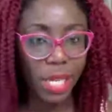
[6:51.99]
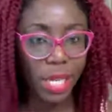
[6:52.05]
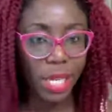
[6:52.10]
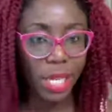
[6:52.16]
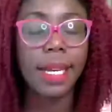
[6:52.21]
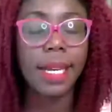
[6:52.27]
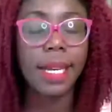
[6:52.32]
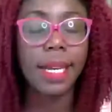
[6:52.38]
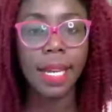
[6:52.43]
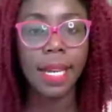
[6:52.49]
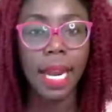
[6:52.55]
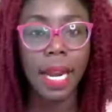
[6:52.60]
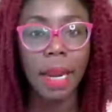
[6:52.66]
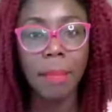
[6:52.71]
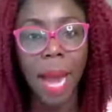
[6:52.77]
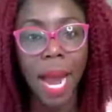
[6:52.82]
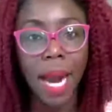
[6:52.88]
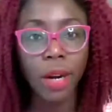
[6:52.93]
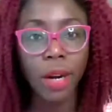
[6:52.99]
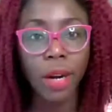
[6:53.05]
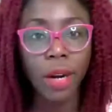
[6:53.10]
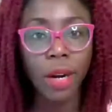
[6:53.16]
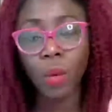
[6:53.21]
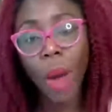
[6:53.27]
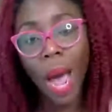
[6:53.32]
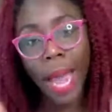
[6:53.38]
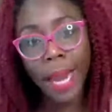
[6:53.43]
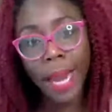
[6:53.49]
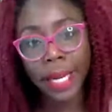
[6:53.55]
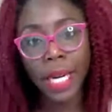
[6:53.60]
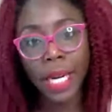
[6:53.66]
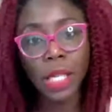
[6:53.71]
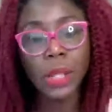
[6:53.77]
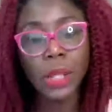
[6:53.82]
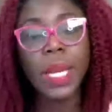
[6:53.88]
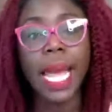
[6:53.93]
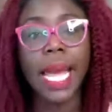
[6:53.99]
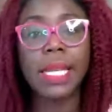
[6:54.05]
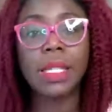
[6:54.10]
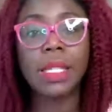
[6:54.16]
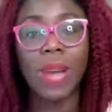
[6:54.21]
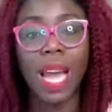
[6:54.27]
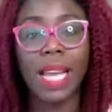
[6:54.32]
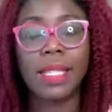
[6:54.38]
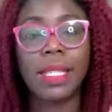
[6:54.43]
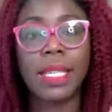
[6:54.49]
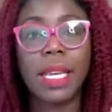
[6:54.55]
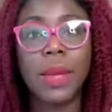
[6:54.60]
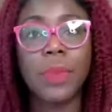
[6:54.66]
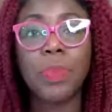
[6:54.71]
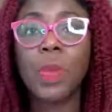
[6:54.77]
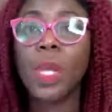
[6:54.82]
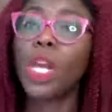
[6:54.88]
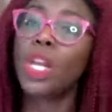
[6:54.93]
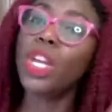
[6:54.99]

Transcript: they're testing in the background, why they're doing X, Y, Z.